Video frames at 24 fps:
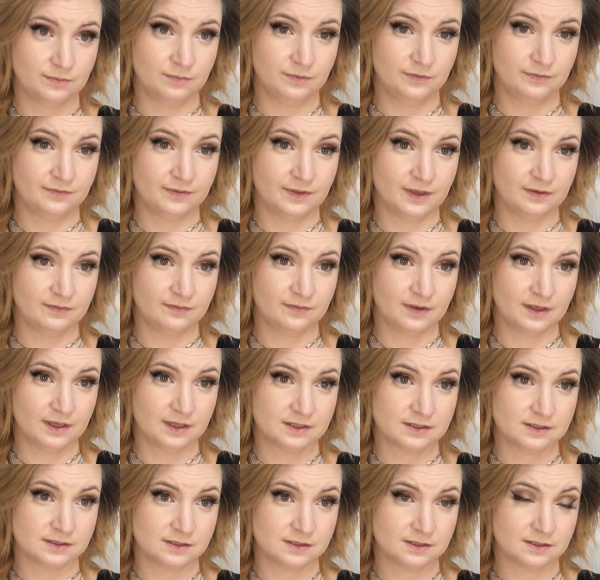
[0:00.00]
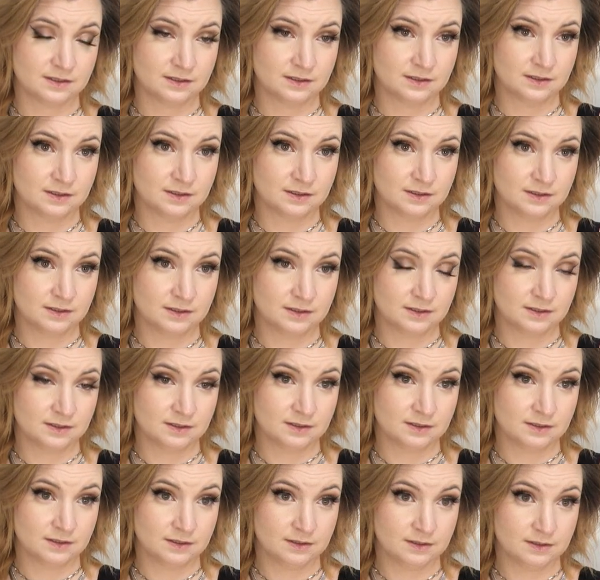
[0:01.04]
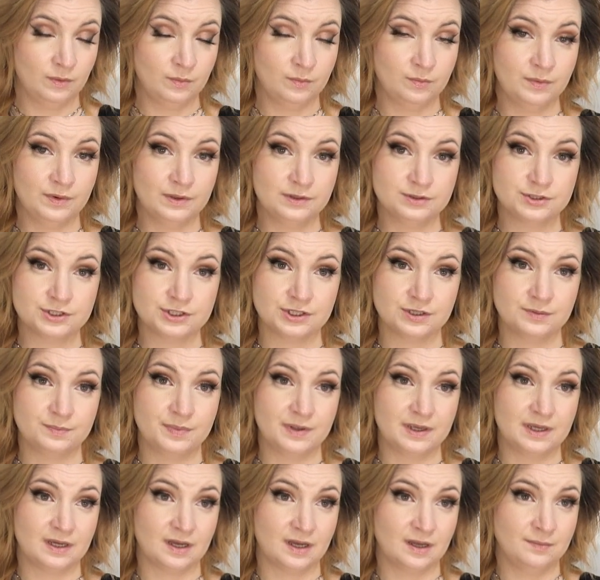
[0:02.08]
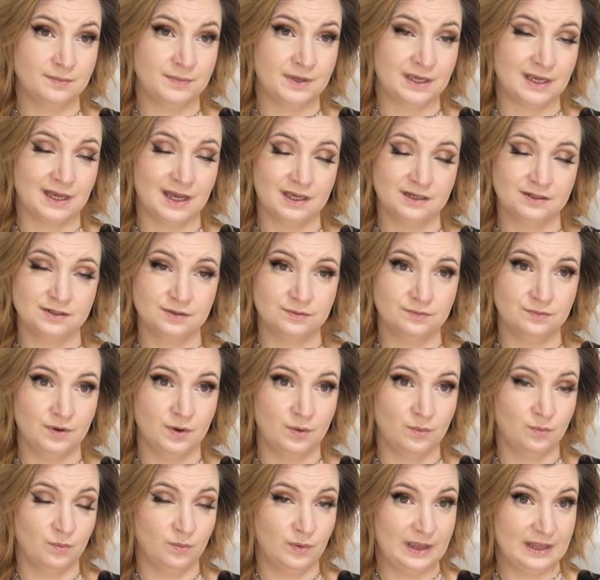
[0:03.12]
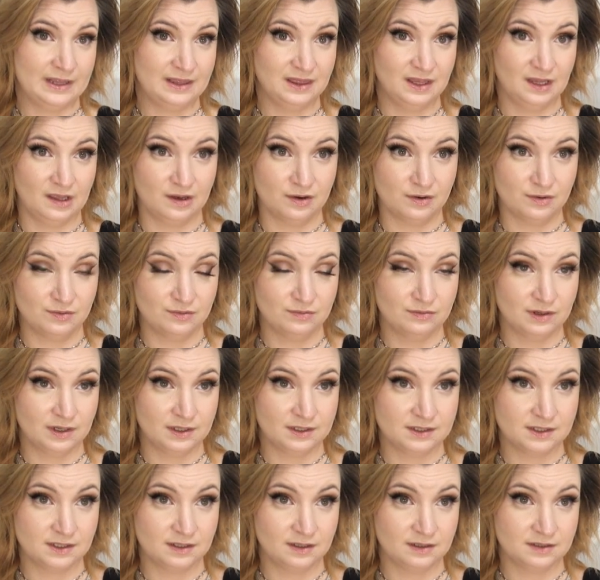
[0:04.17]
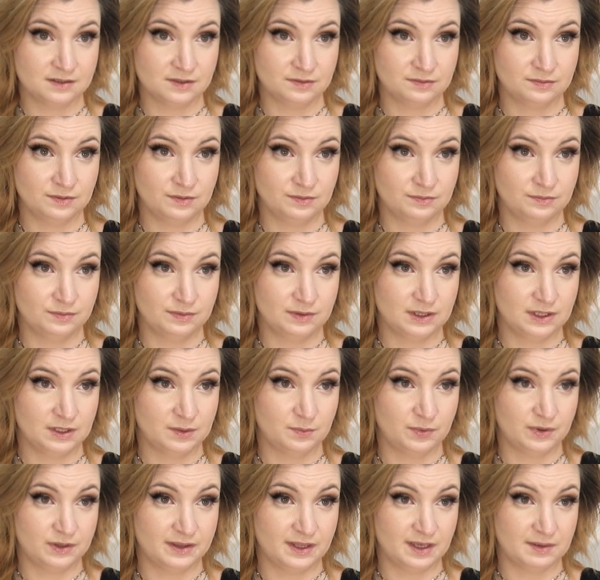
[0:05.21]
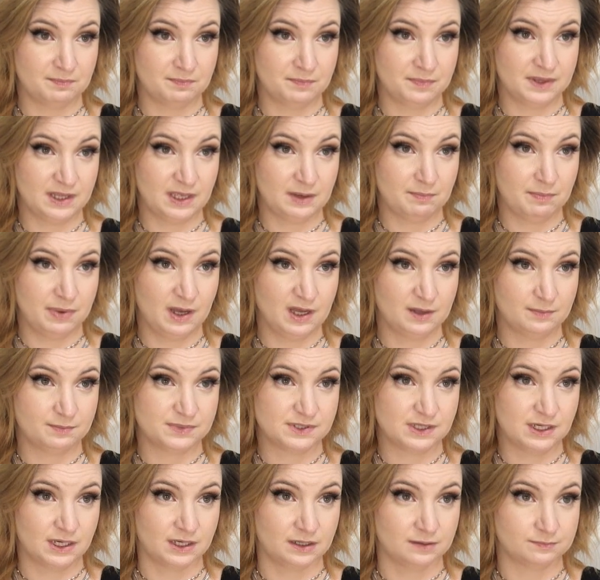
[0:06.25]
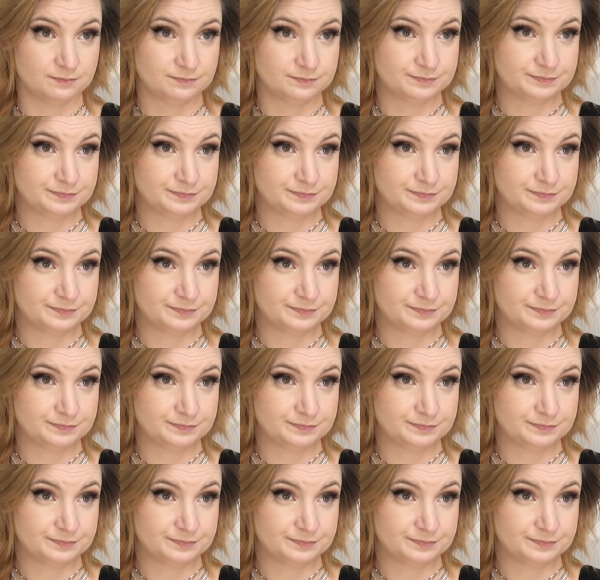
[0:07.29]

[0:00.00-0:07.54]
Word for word: We have to try. Well, Will should be coming. I don't know when, though. I, I don't know really where they, they popped up.